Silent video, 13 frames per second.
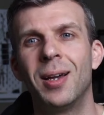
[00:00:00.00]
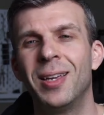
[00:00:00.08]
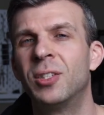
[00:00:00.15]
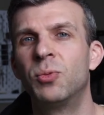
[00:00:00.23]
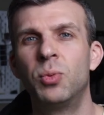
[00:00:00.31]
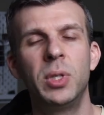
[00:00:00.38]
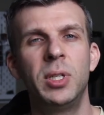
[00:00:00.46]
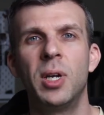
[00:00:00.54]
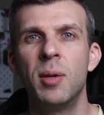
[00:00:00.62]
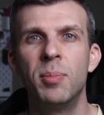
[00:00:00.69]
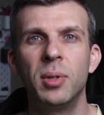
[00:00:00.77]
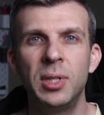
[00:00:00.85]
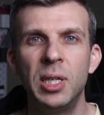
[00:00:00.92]
It's really
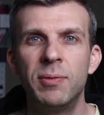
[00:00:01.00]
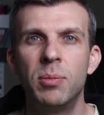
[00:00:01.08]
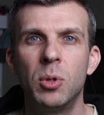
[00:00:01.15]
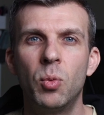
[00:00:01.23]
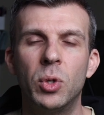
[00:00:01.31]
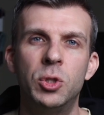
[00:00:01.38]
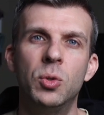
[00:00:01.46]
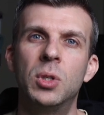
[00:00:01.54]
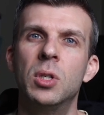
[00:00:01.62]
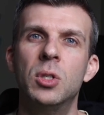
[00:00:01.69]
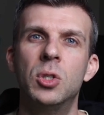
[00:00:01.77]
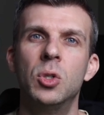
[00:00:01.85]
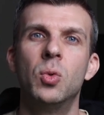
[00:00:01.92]
unbelievable what you
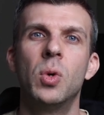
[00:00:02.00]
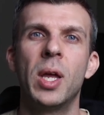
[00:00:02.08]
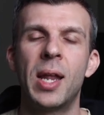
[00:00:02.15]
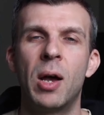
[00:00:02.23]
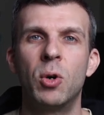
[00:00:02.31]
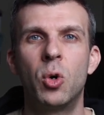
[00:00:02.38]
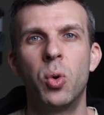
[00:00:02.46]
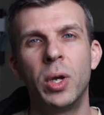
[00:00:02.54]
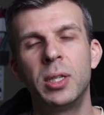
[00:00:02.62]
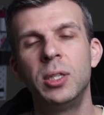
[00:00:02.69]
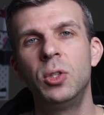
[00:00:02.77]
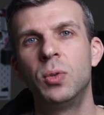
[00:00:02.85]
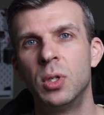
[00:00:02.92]
can do and how
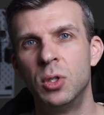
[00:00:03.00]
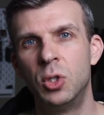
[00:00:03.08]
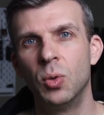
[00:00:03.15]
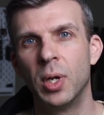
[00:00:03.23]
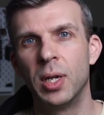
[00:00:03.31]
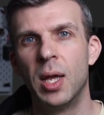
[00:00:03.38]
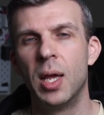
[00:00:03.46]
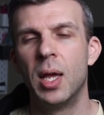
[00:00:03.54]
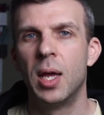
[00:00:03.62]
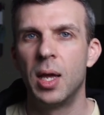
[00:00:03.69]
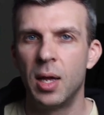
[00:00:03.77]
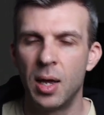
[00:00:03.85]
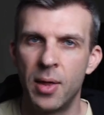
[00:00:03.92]
quickly you can do it,
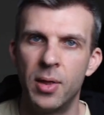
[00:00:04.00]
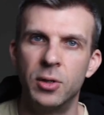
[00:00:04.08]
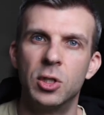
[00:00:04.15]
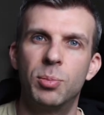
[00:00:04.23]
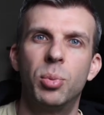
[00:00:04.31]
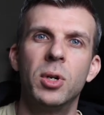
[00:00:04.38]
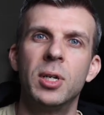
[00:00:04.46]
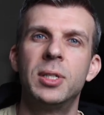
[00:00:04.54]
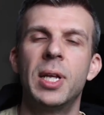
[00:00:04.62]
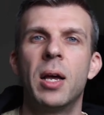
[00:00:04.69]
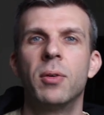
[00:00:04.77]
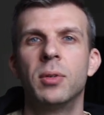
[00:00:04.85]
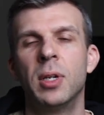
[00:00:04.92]
and then just put it
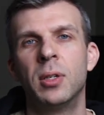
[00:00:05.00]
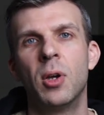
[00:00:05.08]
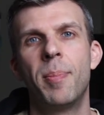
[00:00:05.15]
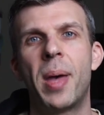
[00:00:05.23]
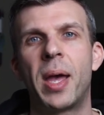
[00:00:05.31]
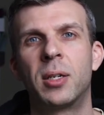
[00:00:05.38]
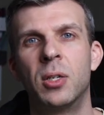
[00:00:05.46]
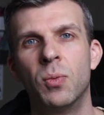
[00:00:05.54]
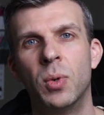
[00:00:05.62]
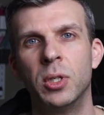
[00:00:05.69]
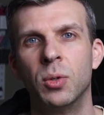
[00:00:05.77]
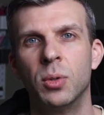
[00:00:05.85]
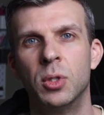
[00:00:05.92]
down and go back to
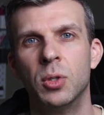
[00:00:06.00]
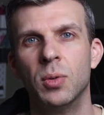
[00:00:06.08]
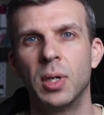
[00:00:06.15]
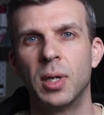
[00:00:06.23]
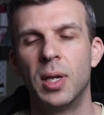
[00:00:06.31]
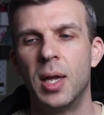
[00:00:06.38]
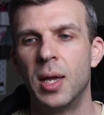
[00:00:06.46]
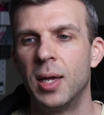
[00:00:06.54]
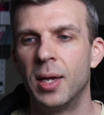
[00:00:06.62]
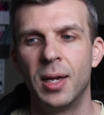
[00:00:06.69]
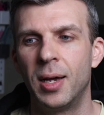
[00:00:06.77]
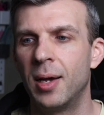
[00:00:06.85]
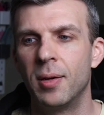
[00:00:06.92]
what you were doing.
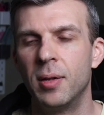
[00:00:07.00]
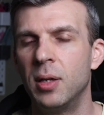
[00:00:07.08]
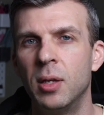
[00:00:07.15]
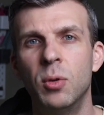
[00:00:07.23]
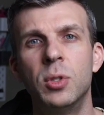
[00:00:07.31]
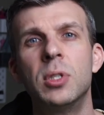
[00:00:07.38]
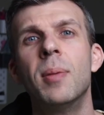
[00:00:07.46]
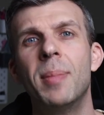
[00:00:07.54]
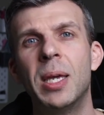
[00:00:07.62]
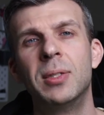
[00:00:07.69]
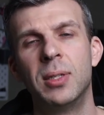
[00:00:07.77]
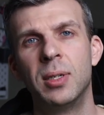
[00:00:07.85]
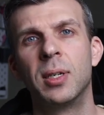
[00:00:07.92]
It was an
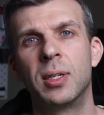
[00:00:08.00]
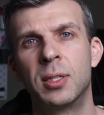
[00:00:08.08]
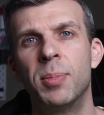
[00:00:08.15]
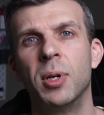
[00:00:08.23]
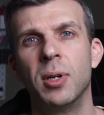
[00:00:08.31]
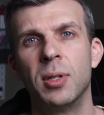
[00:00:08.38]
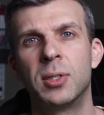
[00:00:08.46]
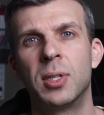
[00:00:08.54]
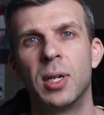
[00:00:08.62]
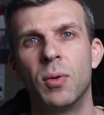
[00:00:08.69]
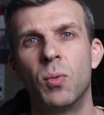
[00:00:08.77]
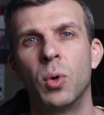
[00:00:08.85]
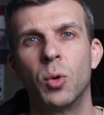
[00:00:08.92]
amazing experience
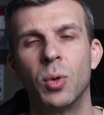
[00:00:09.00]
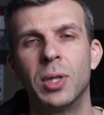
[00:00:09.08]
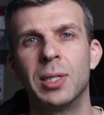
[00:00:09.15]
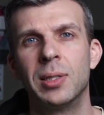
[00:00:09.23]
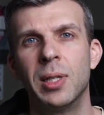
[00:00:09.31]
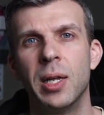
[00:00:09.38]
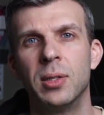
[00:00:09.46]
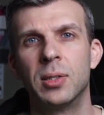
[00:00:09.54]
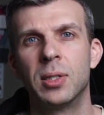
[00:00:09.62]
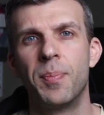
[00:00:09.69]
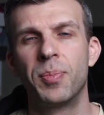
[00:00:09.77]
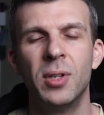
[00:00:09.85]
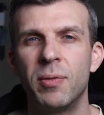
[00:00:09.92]
to work with this
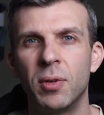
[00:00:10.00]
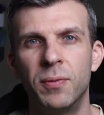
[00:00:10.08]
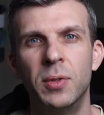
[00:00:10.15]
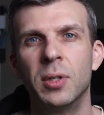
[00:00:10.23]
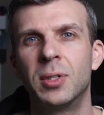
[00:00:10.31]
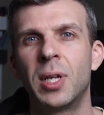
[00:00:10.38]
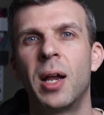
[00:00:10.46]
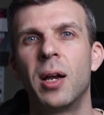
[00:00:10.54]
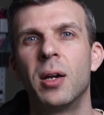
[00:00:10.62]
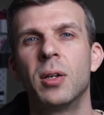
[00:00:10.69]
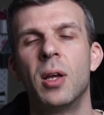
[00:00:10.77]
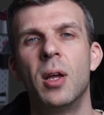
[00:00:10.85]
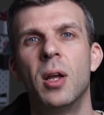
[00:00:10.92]
lens. You'll never feel
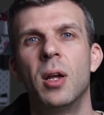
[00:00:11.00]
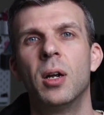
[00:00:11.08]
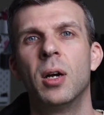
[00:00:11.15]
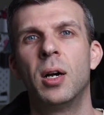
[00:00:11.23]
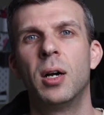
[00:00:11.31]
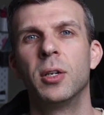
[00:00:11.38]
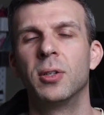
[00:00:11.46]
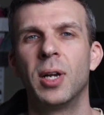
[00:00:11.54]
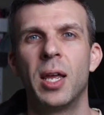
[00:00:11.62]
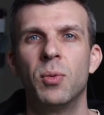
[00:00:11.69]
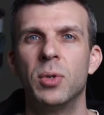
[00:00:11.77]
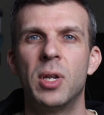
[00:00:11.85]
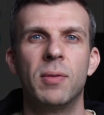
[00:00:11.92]
tired. Your
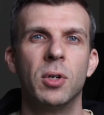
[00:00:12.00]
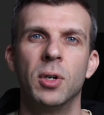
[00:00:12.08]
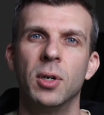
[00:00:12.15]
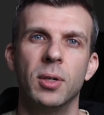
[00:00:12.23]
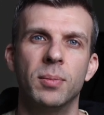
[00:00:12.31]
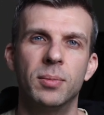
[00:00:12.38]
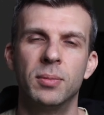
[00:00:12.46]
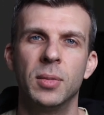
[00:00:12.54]
hand will never hurt.